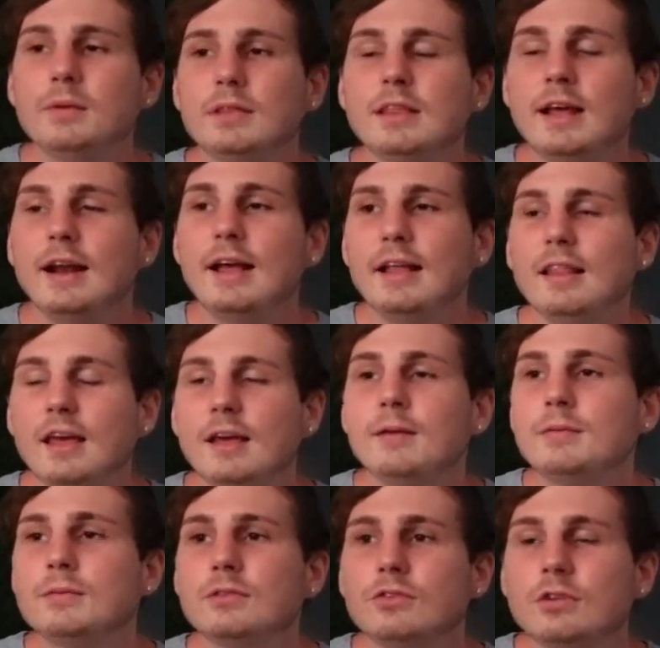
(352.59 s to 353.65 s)
but then I like
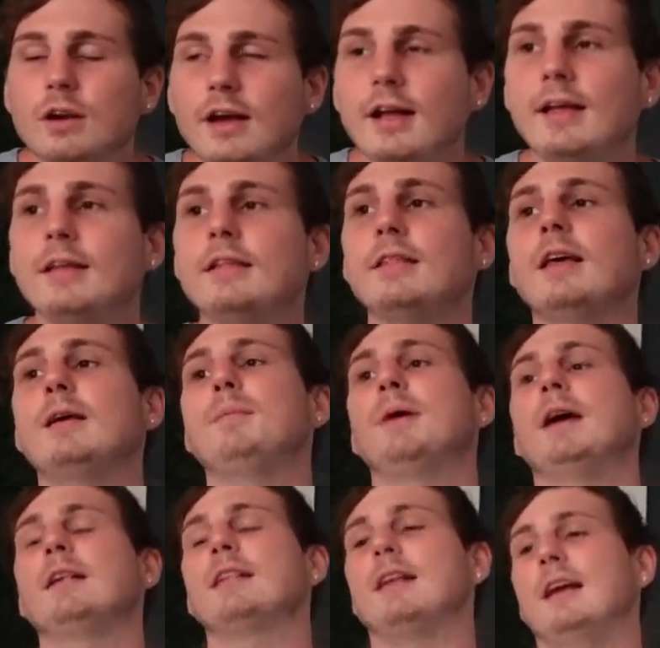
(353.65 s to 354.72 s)
try, it like
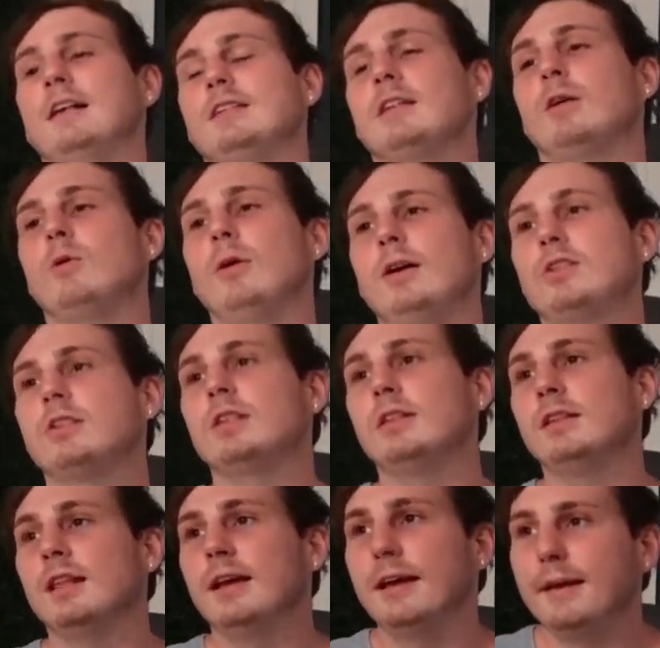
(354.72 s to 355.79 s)
begs to ask the
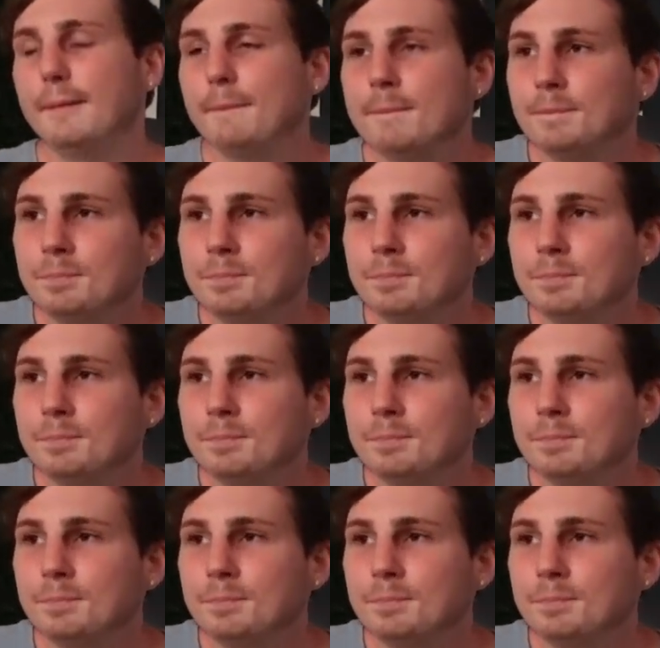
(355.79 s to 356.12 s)
question, like,